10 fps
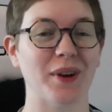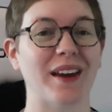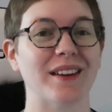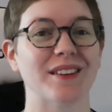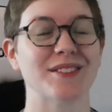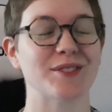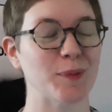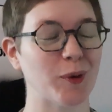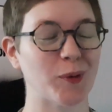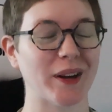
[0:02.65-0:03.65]
a
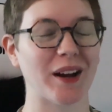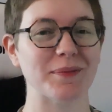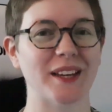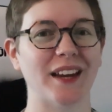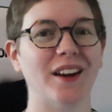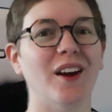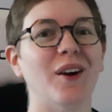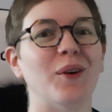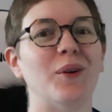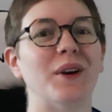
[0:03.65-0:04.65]
super quick update
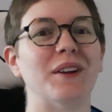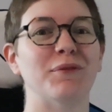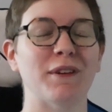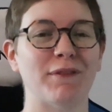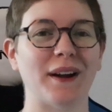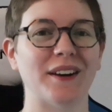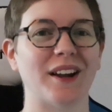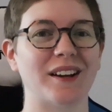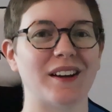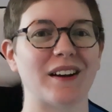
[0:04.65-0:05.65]
on
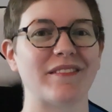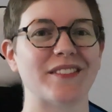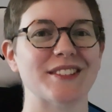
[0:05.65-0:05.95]
FeetFinder.com,